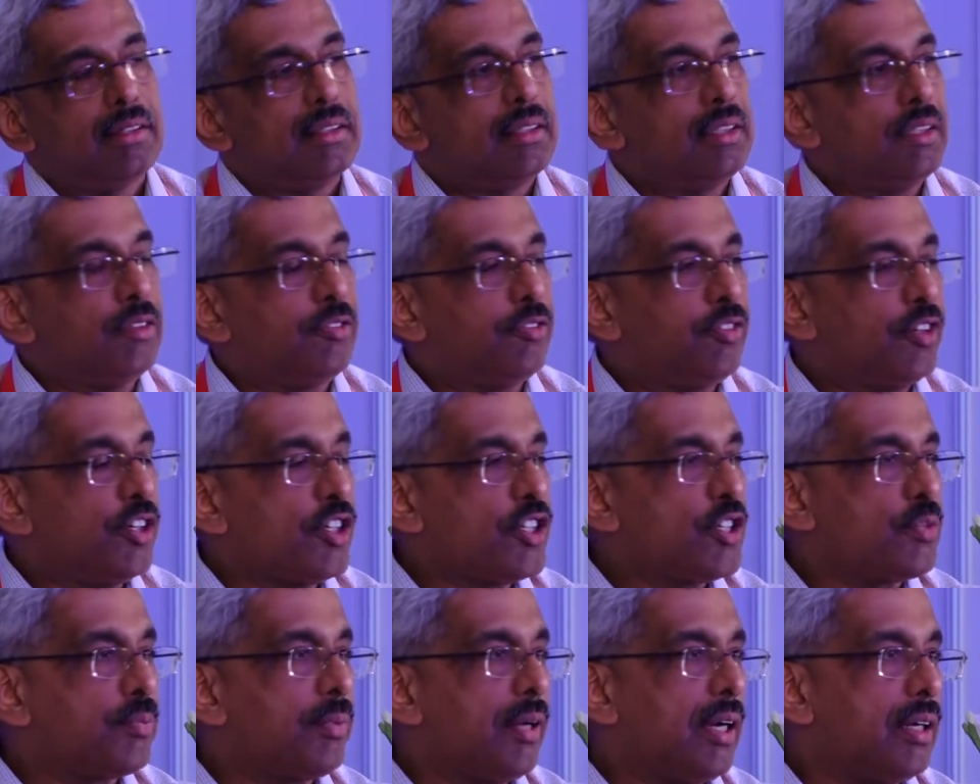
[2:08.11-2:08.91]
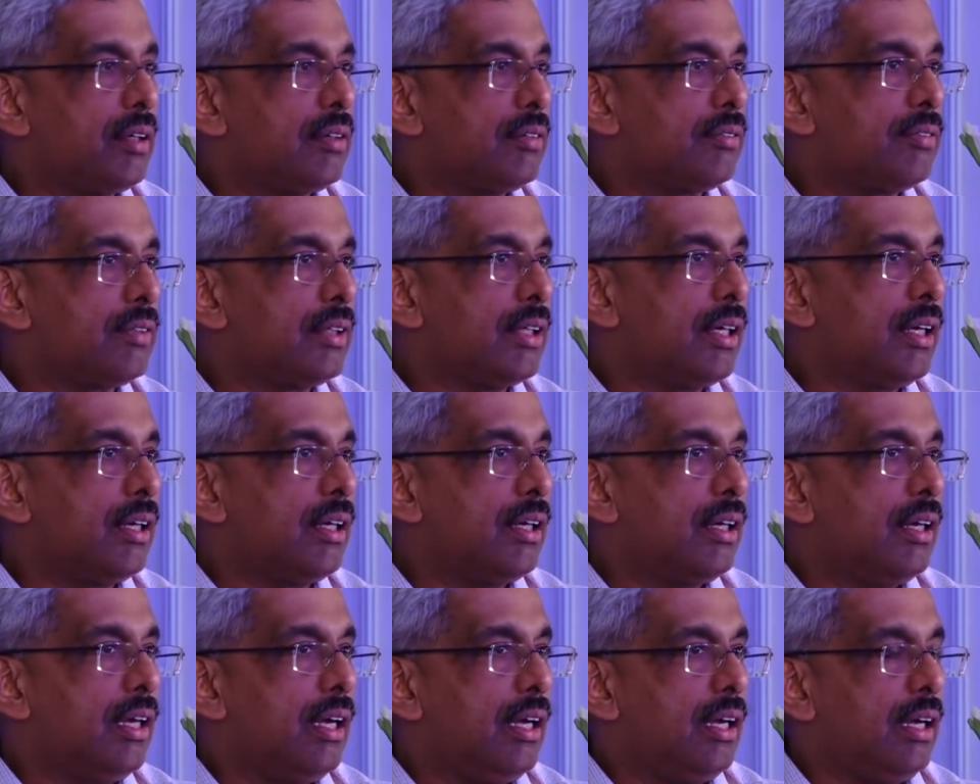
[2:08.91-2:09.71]
The first part of
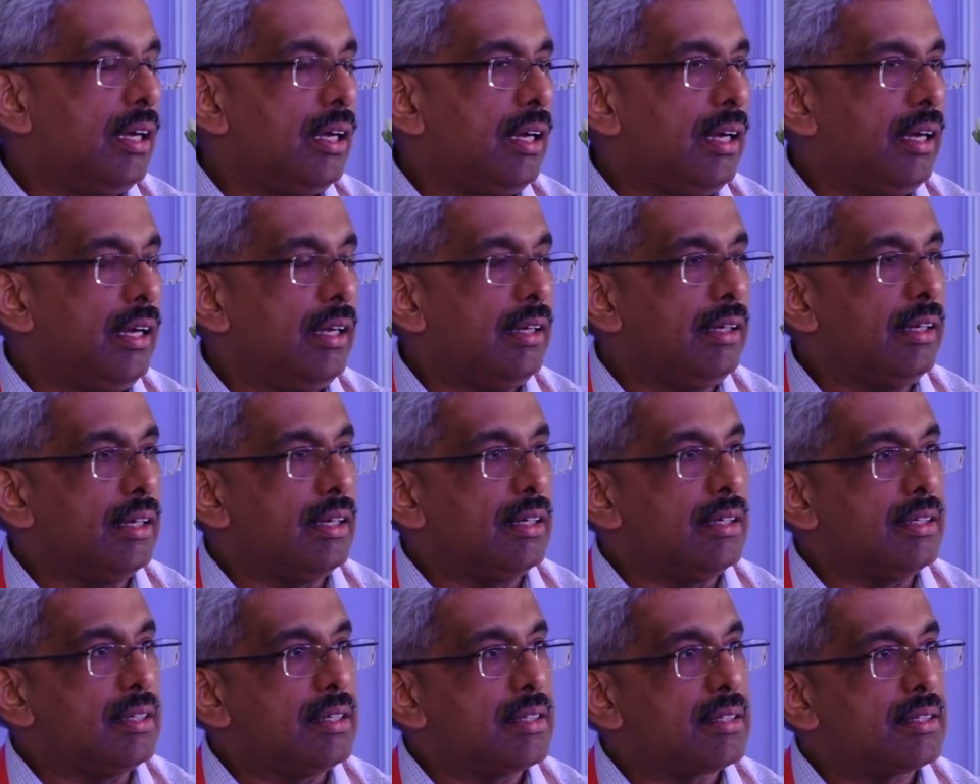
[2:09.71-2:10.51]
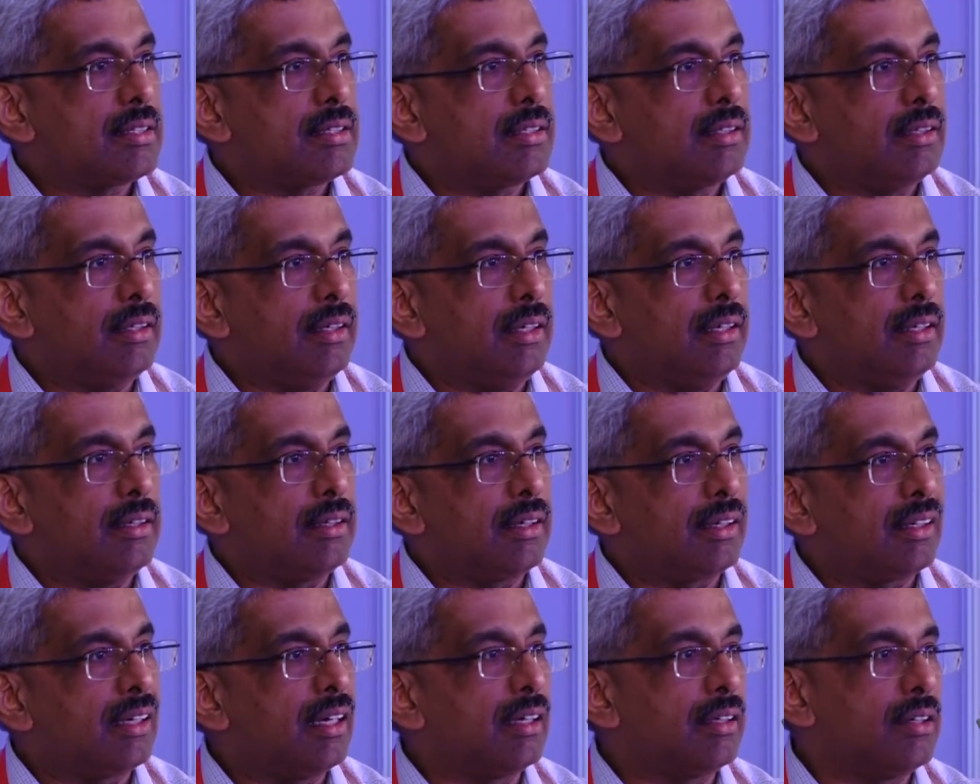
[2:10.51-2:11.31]
the area is the
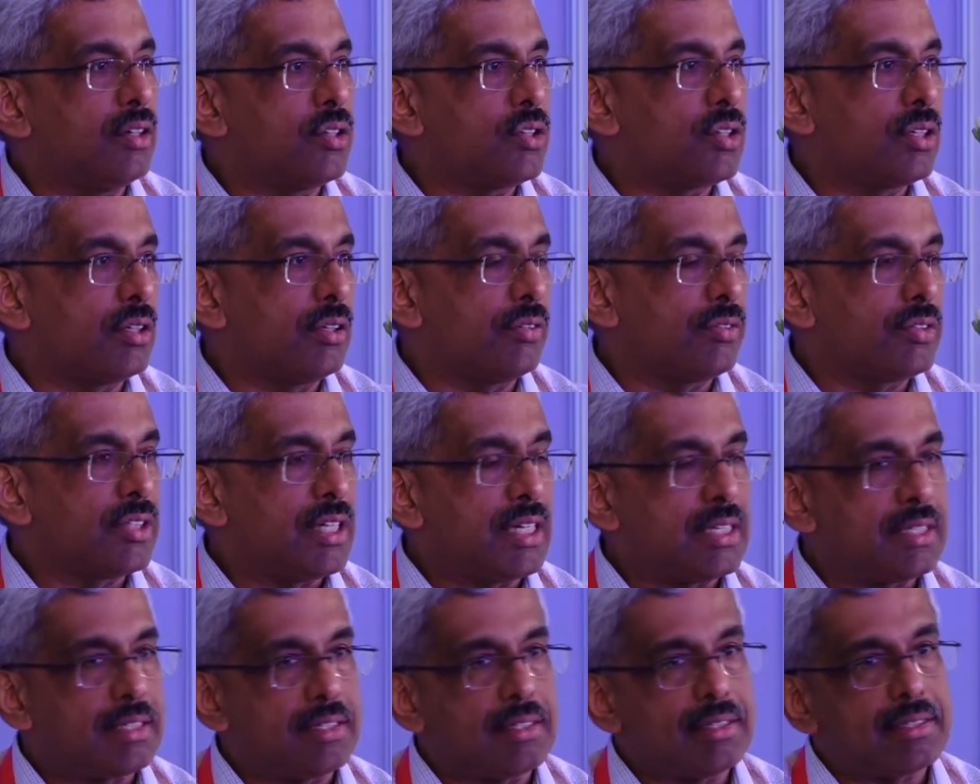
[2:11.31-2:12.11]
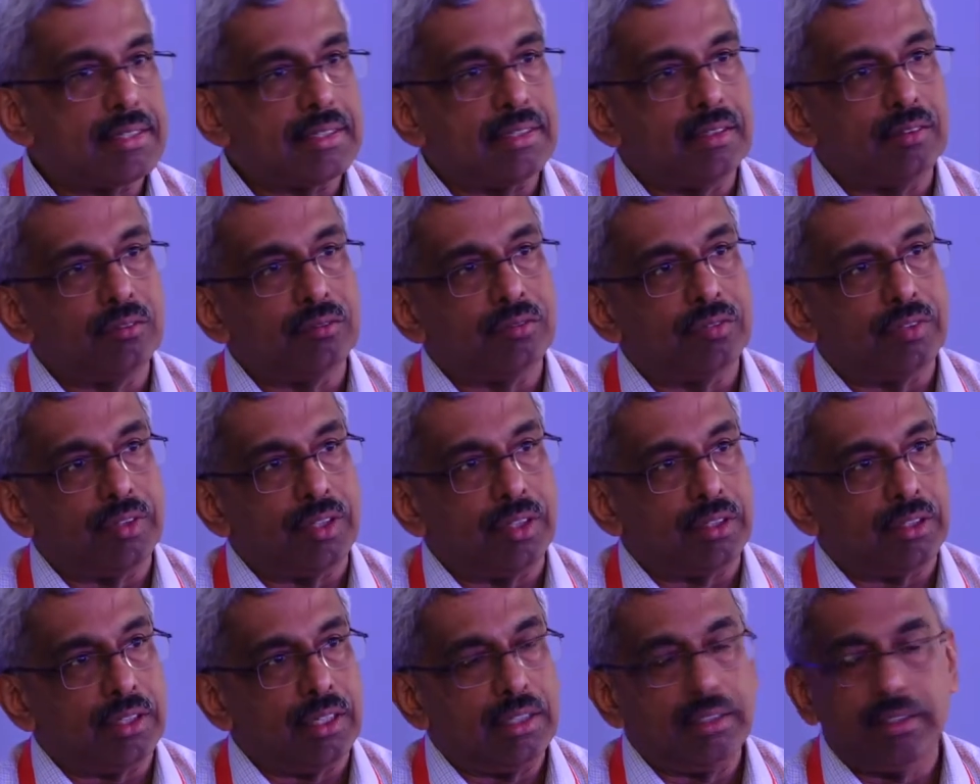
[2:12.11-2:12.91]
recognition of chest
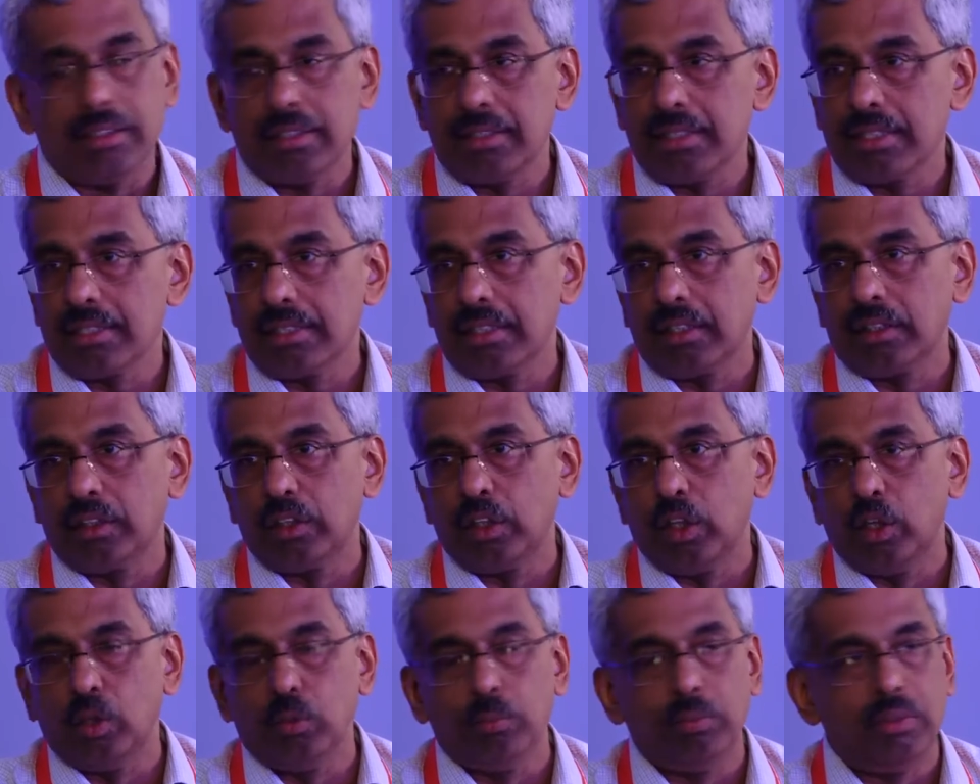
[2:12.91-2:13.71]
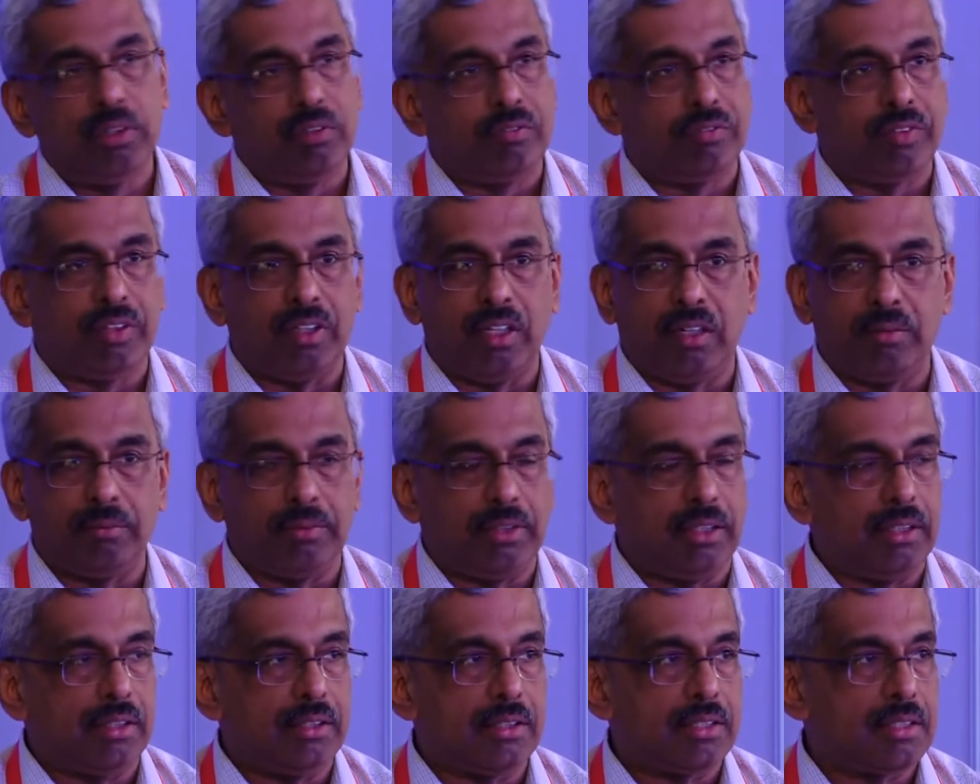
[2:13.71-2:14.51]
discomfort, and this is a global
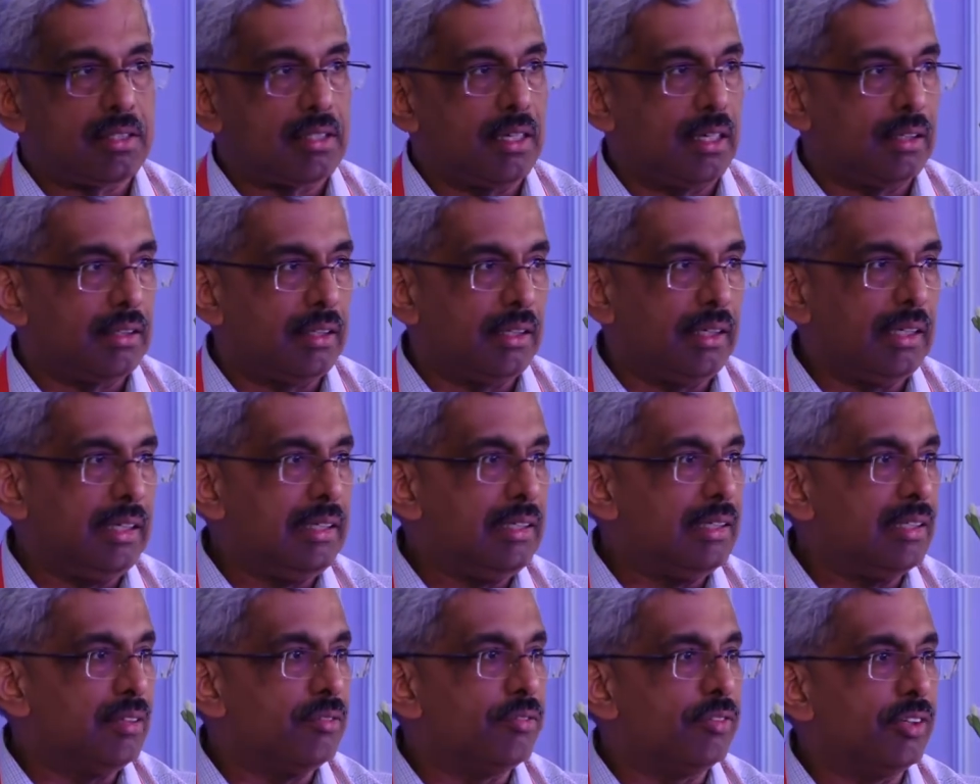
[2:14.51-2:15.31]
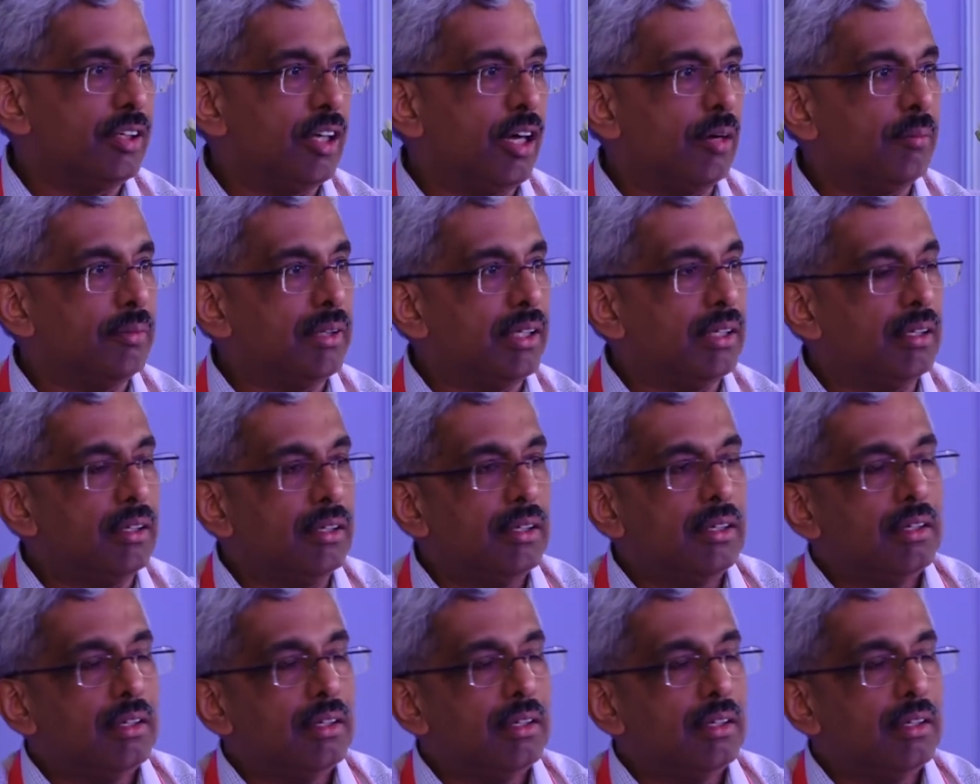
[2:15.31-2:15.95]
phenomenon. It's not an Indian phenomenon.